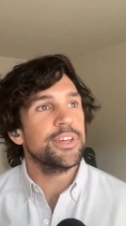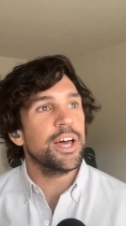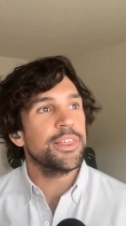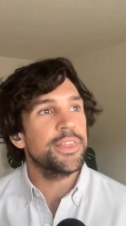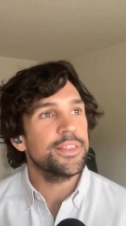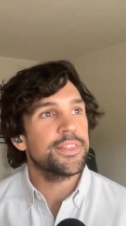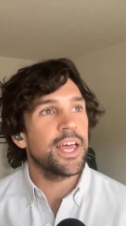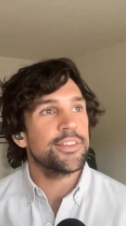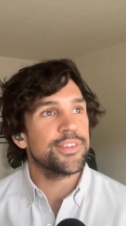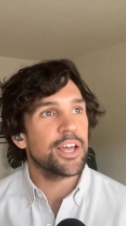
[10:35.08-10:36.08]
I think
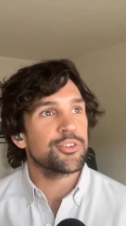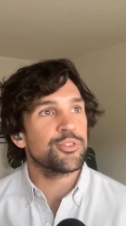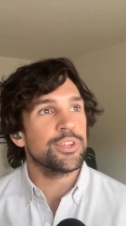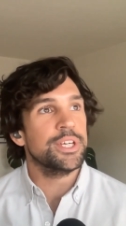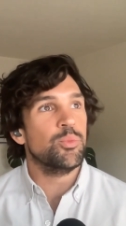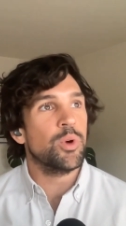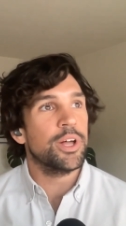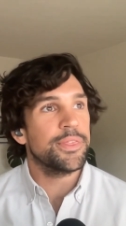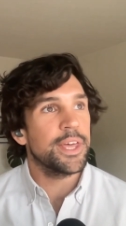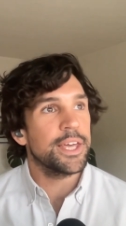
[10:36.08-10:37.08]
that's actually one
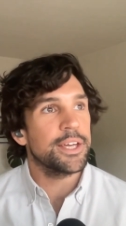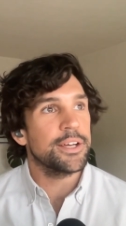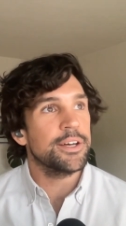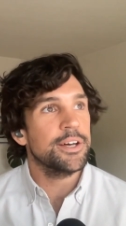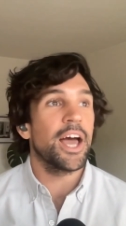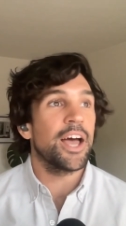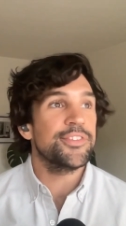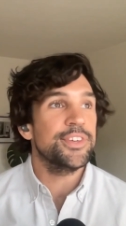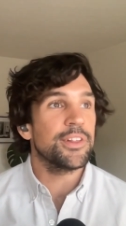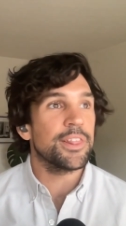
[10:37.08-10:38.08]
thing. I
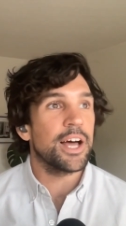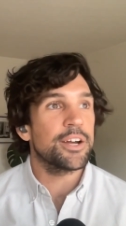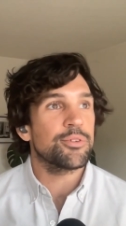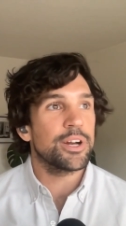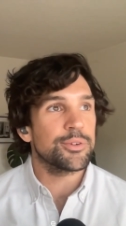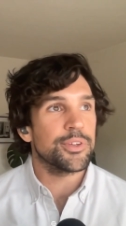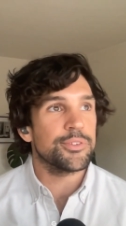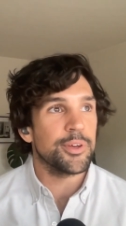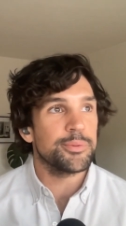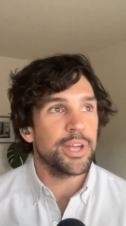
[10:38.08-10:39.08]
see a lot of writers on
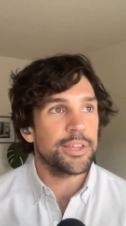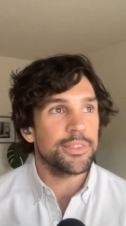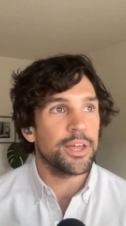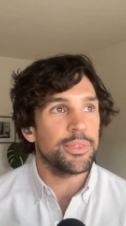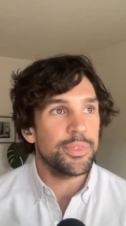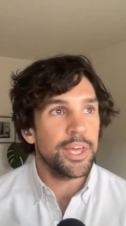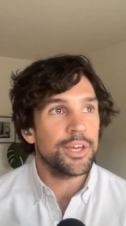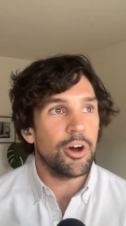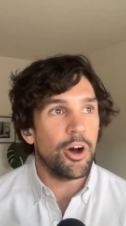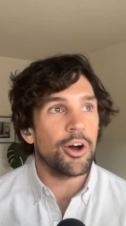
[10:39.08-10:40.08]
Substack that I think
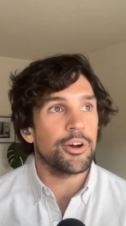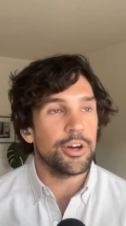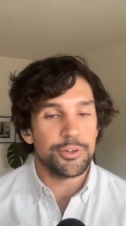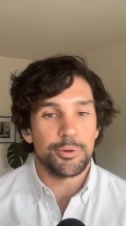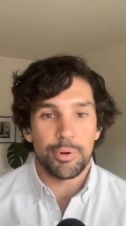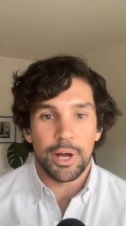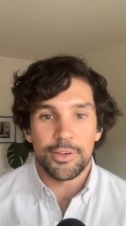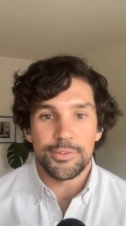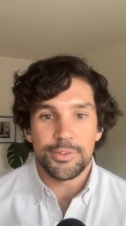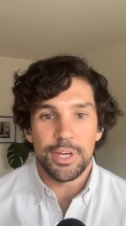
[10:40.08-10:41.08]
are
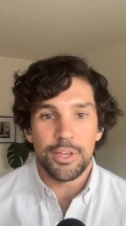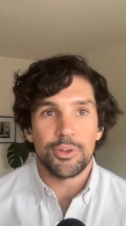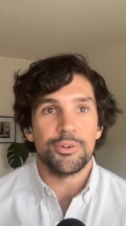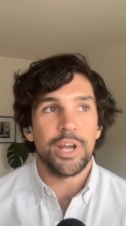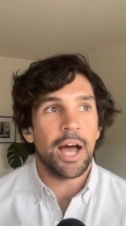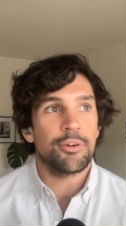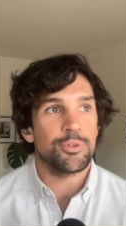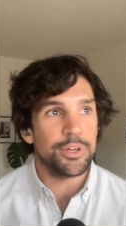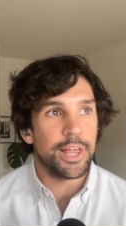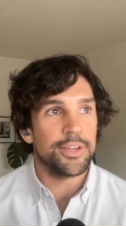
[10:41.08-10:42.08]
underpriced and they're not
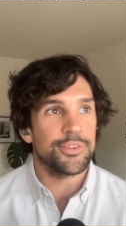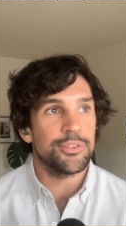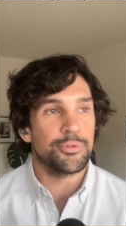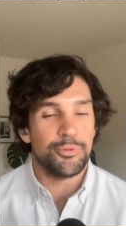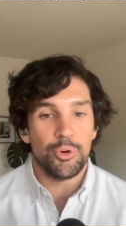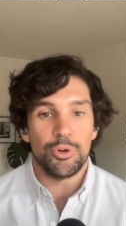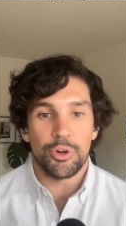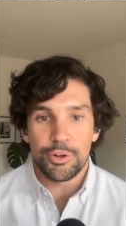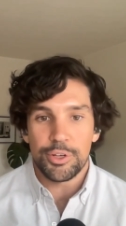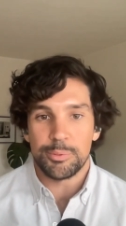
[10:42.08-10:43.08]
realizing their full
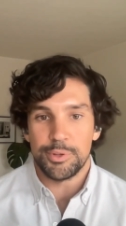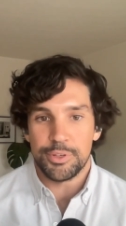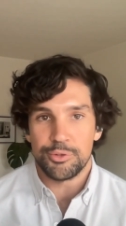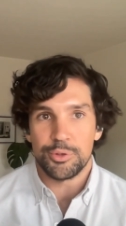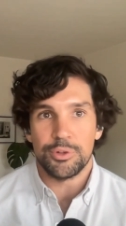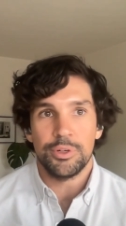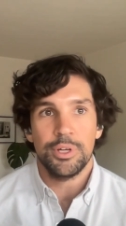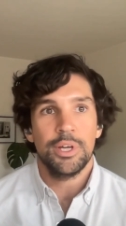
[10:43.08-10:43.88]
earnings potential,